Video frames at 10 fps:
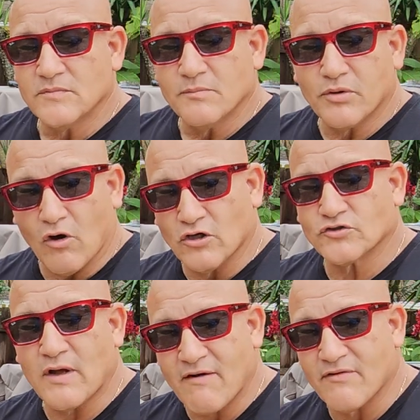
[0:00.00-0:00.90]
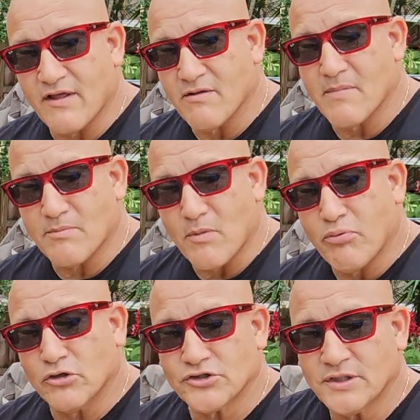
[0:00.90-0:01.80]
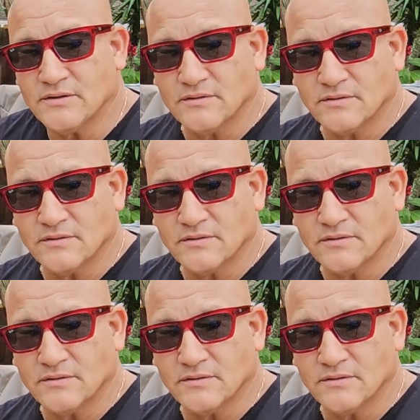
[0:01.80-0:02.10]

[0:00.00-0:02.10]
but also have another member pushing